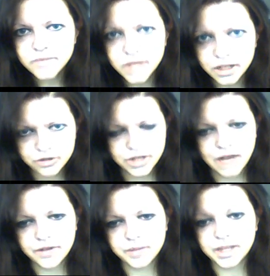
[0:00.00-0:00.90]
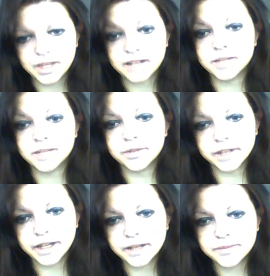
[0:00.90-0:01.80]
I don't have any black label
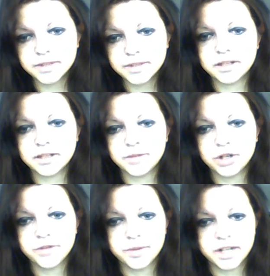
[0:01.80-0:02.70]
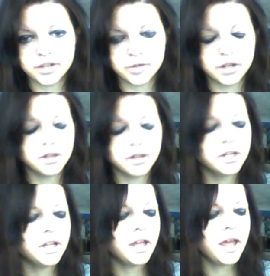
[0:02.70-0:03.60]
games anymore for the PS1,
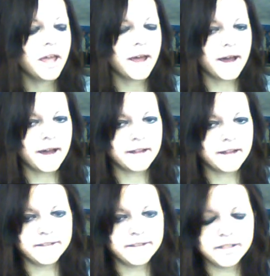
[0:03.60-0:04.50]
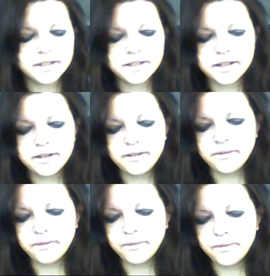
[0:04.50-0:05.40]
and
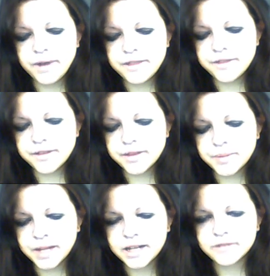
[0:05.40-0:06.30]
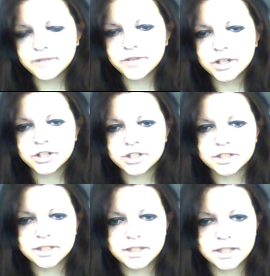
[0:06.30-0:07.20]
with the platinum
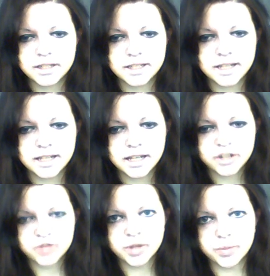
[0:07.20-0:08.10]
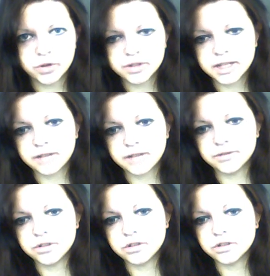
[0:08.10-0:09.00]
versions, they take some of the bugs out
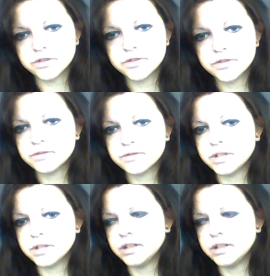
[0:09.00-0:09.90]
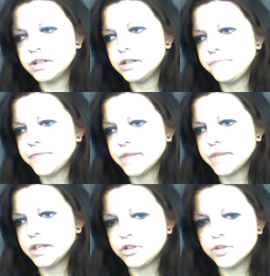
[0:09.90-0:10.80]
and stuff, and
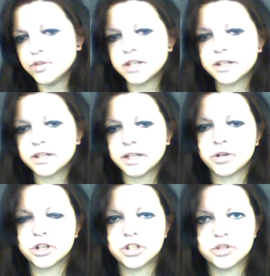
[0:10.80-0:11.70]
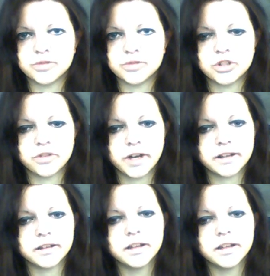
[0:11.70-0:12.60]
it does make a proxy jump and stuff
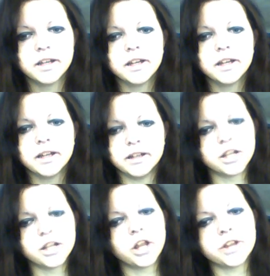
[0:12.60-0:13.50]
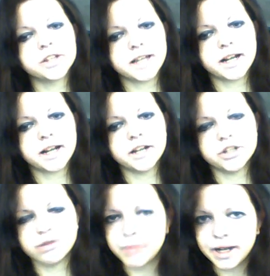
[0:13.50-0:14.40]
harder. There's a lot of things I can't do
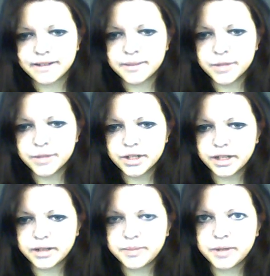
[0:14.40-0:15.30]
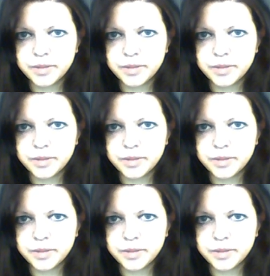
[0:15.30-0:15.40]
on my game that people with